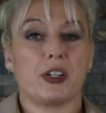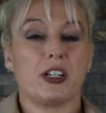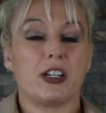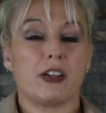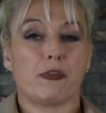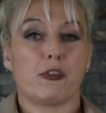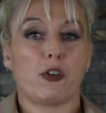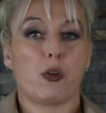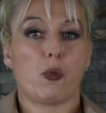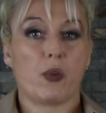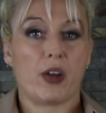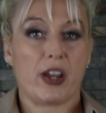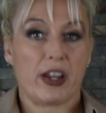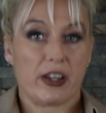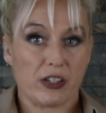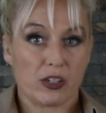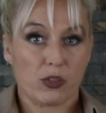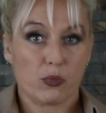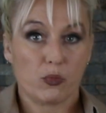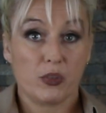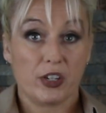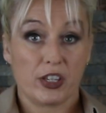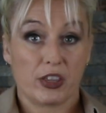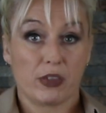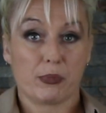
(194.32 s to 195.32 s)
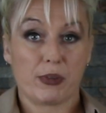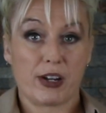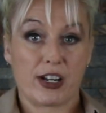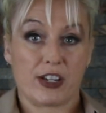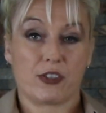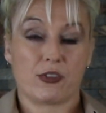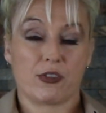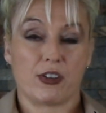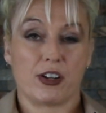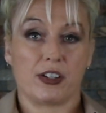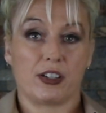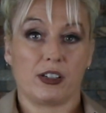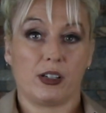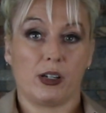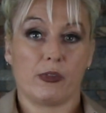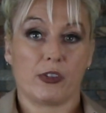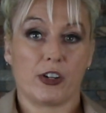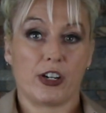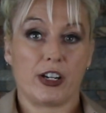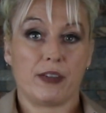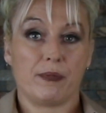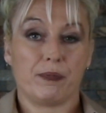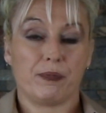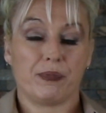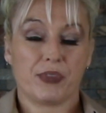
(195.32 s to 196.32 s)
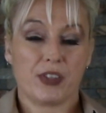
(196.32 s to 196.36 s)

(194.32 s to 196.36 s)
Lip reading: different ways with the restaurant delivery.